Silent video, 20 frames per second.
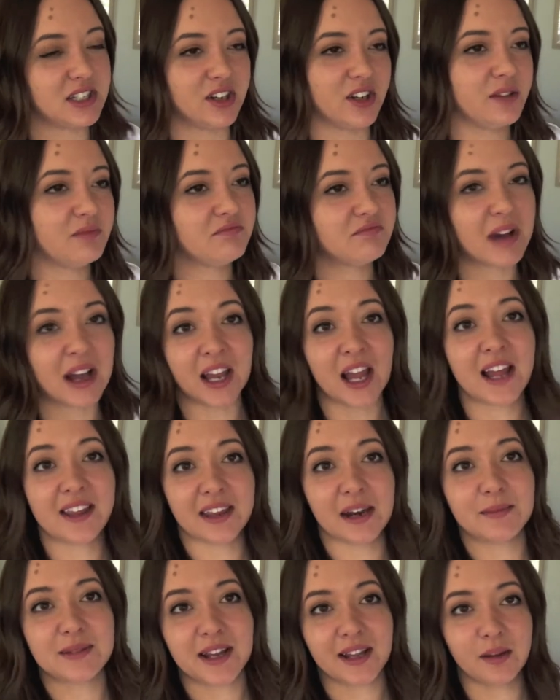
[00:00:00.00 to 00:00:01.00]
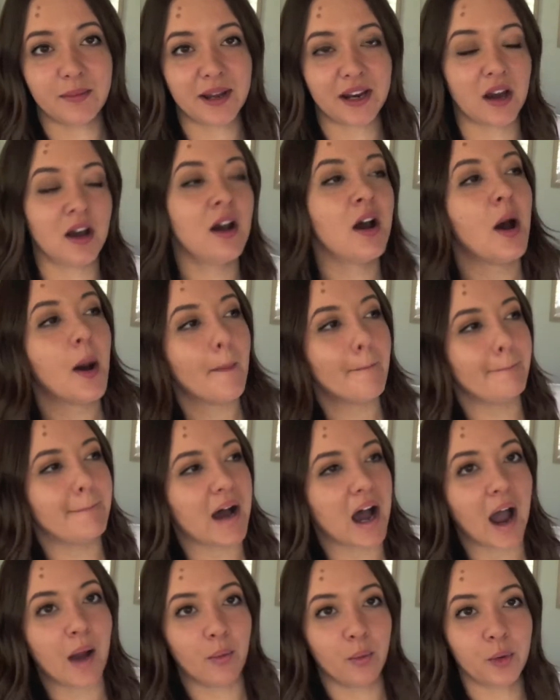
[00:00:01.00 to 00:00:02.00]
you know, I like the name Taylor better, but
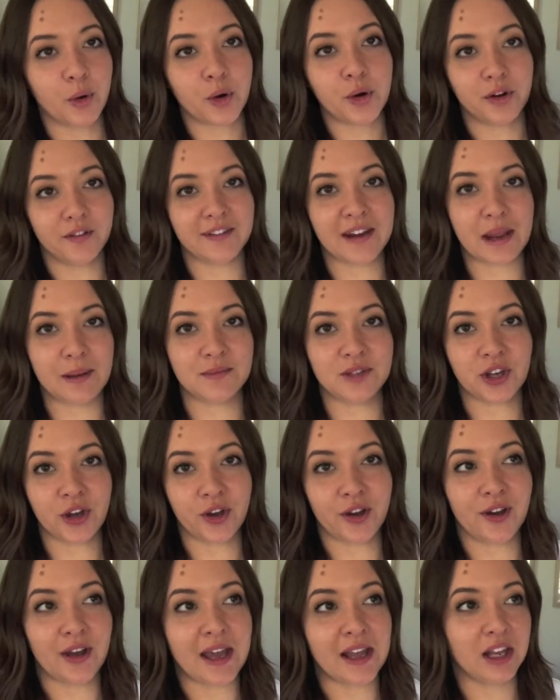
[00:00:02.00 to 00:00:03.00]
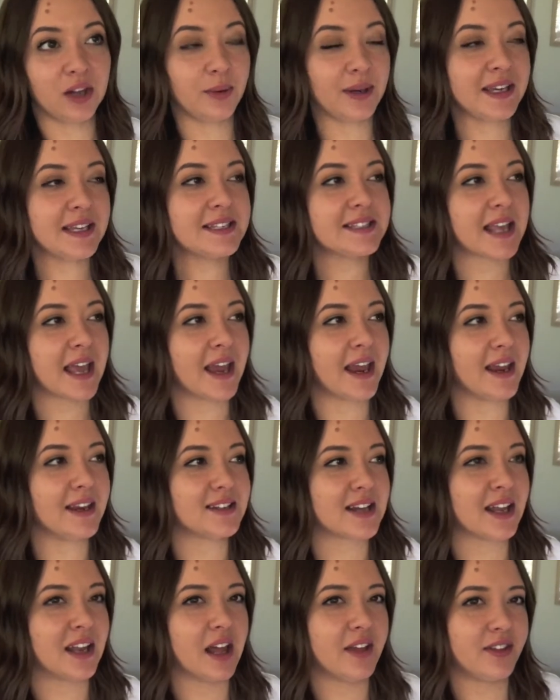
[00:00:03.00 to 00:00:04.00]
I could have named her Eloise,
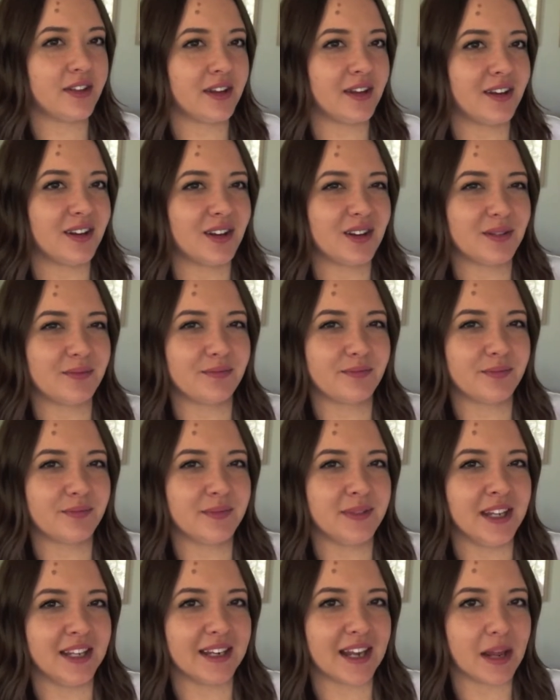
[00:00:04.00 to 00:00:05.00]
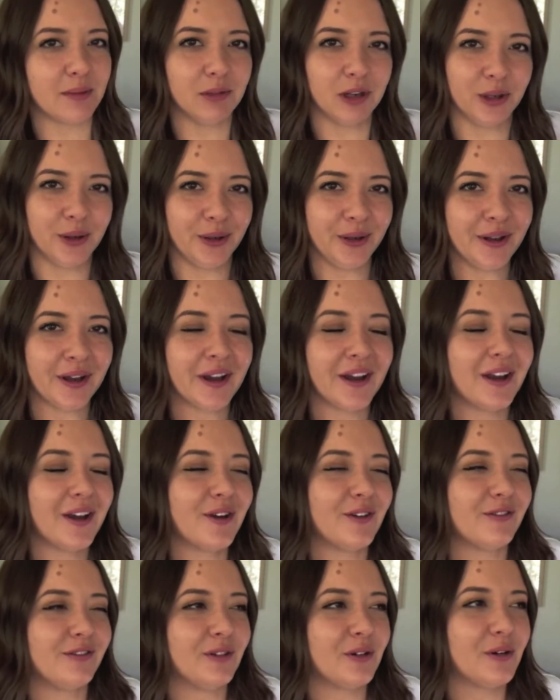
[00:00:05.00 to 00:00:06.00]
and I like the nickname Lou
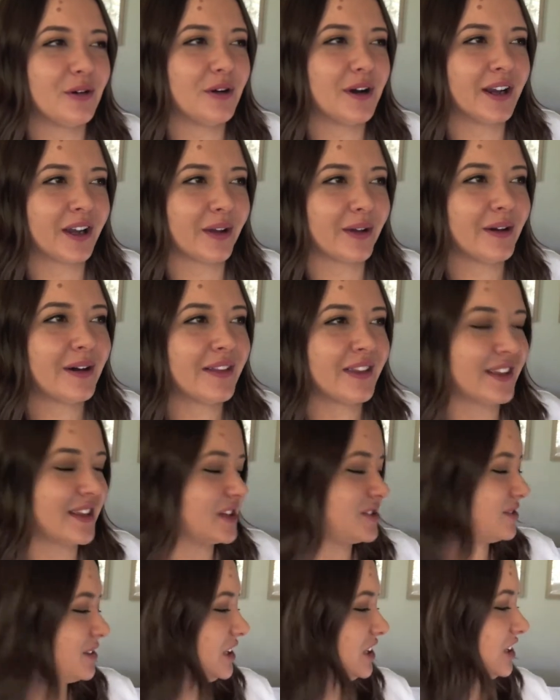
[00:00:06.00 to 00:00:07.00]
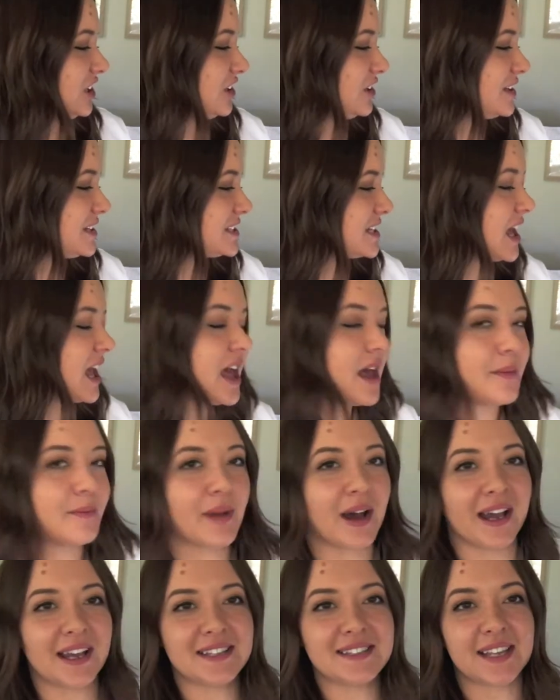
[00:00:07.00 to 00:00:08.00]
for a girl. I think that's really cute.
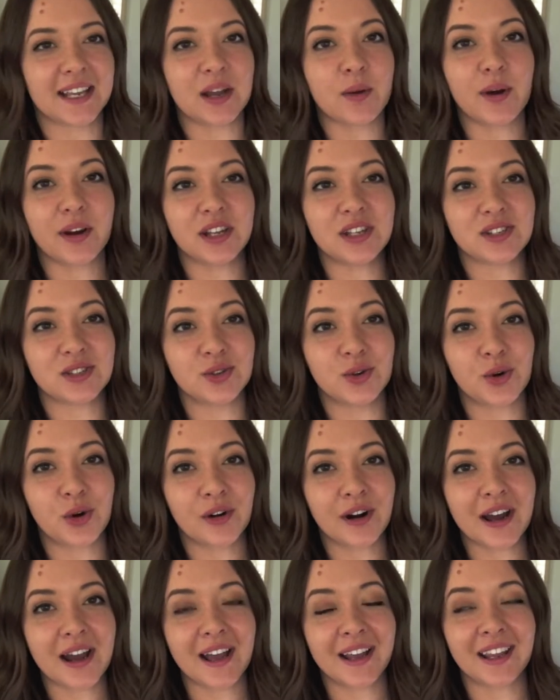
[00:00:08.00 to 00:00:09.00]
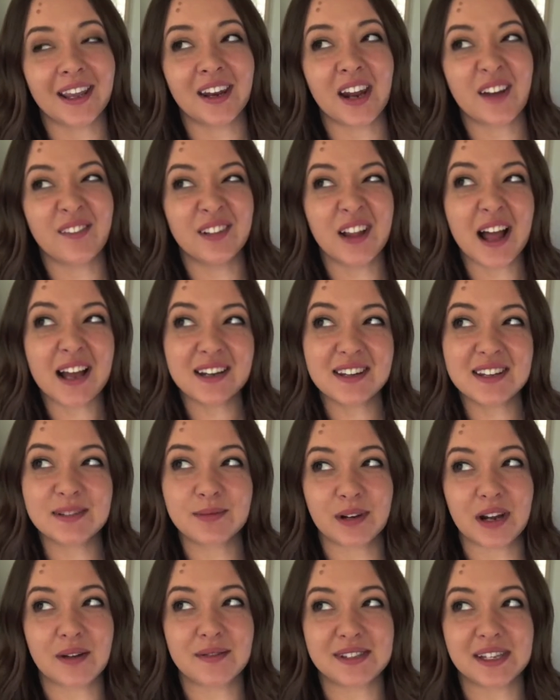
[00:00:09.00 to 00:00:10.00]
My second one is Nora. Again, I've liked this
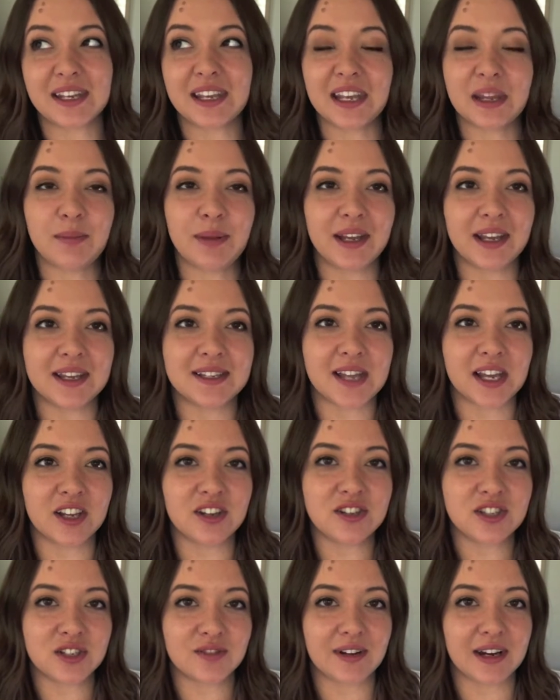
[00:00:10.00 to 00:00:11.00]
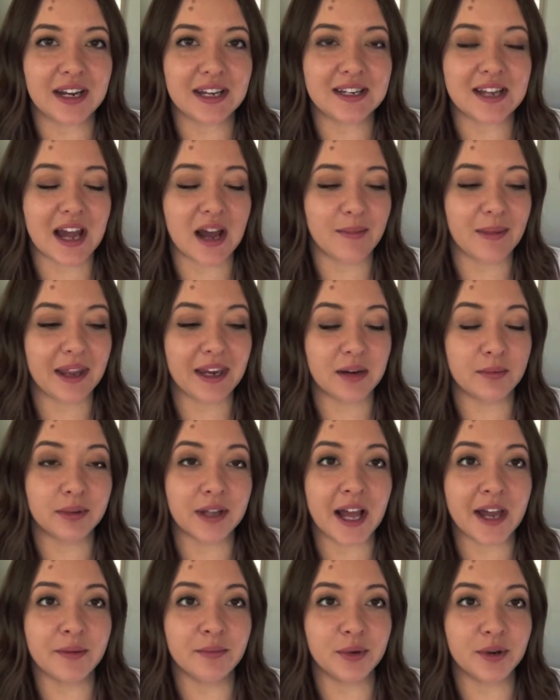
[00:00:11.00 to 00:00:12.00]
when I was a kid because I used to read um, Enid
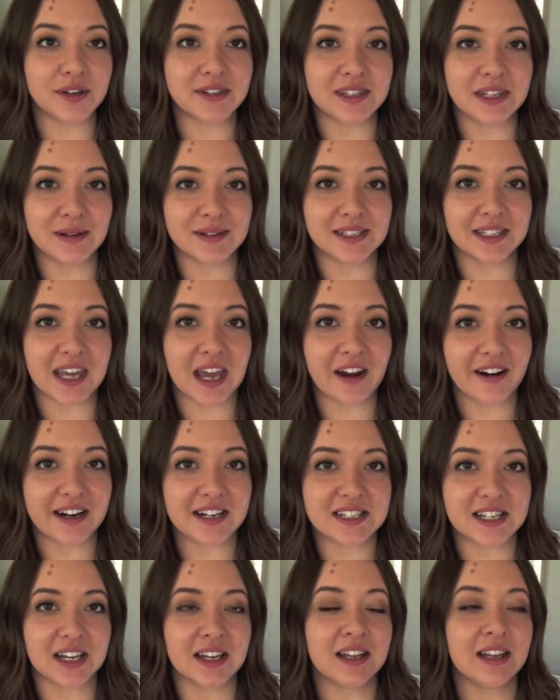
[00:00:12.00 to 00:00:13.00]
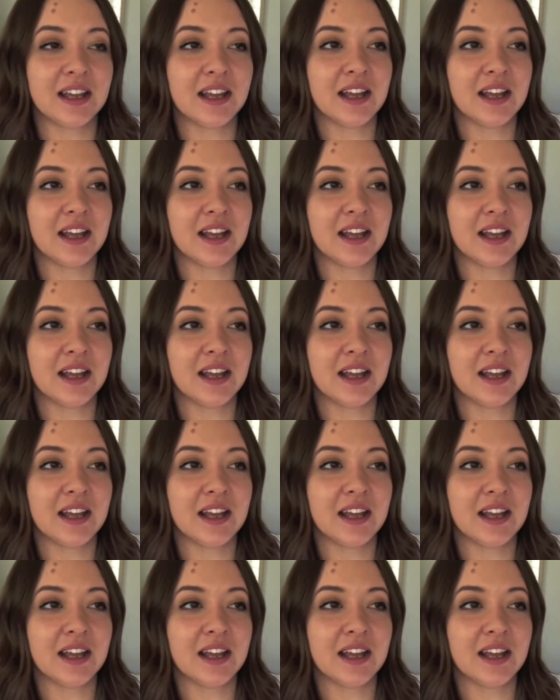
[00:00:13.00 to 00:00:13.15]
Blyton books, and there was a character